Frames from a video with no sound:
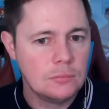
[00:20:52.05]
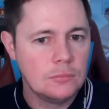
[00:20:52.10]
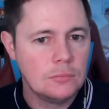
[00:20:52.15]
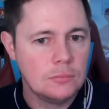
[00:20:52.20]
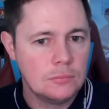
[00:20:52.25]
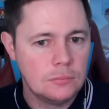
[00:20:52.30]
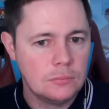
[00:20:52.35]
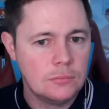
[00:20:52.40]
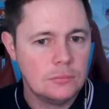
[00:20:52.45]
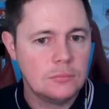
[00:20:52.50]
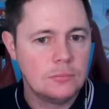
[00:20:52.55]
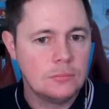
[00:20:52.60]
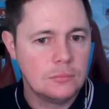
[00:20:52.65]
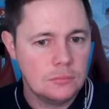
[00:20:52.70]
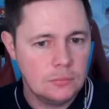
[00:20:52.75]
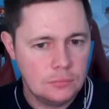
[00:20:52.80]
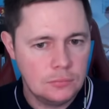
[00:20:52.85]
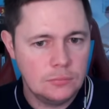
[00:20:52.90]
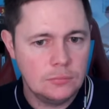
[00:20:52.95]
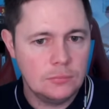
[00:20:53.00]

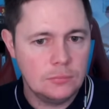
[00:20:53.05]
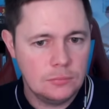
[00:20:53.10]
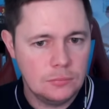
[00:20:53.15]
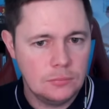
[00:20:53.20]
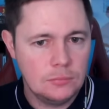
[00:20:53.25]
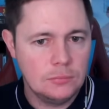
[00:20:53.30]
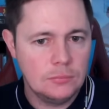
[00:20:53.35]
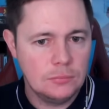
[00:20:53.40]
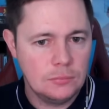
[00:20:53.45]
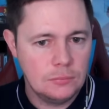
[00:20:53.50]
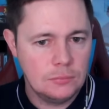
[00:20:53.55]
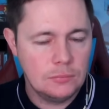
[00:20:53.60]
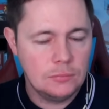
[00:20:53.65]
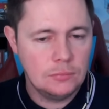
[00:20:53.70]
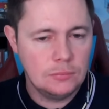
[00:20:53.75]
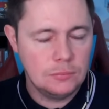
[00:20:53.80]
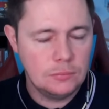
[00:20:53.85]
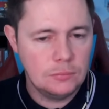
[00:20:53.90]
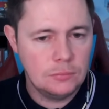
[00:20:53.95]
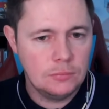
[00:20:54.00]

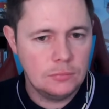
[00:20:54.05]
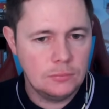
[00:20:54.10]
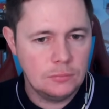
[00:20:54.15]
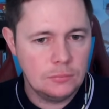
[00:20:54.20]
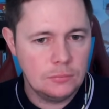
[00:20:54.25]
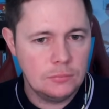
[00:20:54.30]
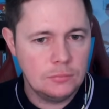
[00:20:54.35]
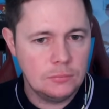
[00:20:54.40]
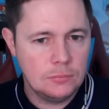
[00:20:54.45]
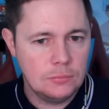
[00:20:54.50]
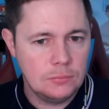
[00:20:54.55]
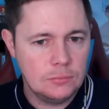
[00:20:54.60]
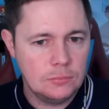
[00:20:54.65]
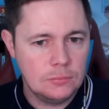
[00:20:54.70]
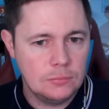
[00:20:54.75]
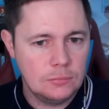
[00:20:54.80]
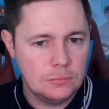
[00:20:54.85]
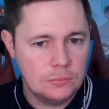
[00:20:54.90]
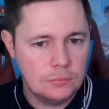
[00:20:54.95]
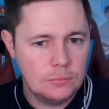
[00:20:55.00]

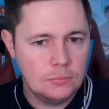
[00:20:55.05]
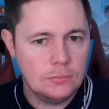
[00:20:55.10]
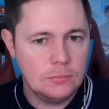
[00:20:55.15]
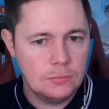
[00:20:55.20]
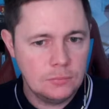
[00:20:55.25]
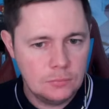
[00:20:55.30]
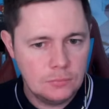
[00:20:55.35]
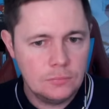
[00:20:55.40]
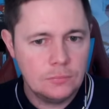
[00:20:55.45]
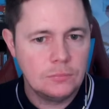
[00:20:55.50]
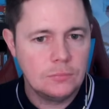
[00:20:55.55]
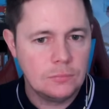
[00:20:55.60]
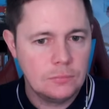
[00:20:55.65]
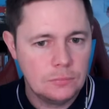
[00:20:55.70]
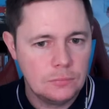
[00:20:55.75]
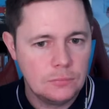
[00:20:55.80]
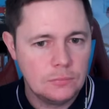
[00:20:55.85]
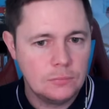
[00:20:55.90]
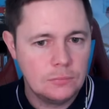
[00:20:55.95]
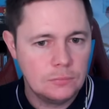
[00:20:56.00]

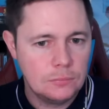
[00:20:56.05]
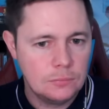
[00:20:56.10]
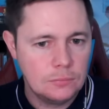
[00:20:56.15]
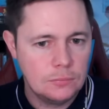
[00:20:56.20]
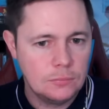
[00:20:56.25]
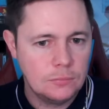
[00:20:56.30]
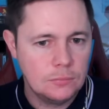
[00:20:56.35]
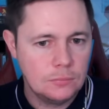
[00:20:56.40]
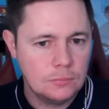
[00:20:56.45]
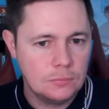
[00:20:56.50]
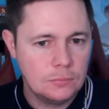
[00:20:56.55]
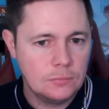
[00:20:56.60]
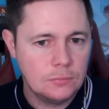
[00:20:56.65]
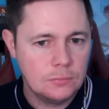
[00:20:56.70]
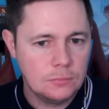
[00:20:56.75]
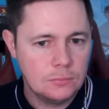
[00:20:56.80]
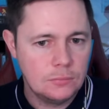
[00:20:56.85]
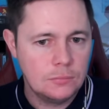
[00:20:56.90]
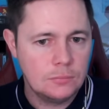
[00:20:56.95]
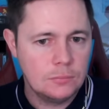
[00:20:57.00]

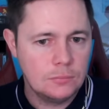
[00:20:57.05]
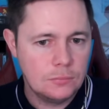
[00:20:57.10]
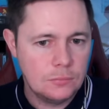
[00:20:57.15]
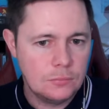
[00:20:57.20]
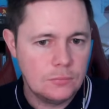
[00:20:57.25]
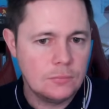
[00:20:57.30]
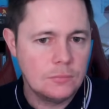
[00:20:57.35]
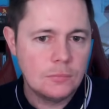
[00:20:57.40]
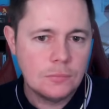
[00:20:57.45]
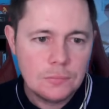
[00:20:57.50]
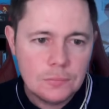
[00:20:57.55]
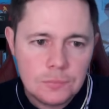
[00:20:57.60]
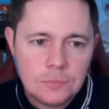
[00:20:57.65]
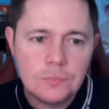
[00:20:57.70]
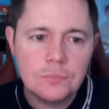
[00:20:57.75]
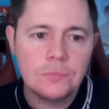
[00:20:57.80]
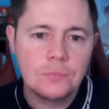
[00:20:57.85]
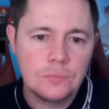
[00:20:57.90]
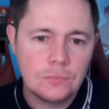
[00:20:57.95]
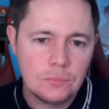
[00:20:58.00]

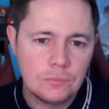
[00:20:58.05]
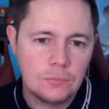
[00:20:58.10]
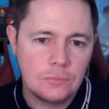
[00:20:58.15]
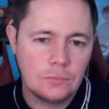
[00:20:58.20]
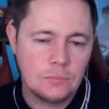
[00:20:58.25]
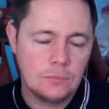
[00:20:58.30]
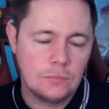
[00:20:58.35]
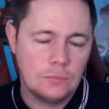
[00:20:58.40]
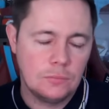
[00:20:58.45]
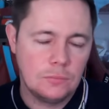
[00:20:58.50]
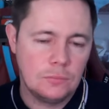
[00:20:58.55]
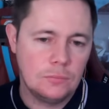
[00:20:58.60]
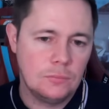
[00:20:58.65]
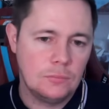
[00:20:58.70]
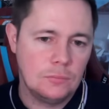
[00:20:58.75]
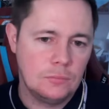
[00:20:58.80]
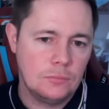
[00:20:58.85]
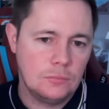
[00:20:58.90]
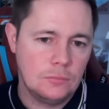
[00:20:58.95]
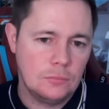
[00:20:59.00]

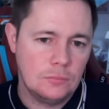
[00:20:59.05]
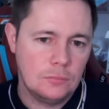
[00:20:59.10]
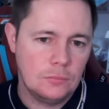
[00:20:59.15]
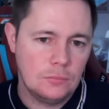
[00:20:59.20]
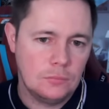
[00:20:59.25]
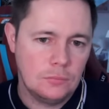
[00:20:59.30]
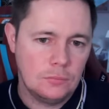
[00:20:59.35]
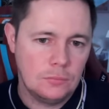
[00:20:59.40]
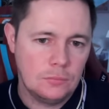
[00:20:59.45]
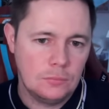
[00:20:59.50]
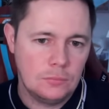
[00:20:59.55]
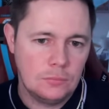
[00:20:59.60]
The person shown says nothing.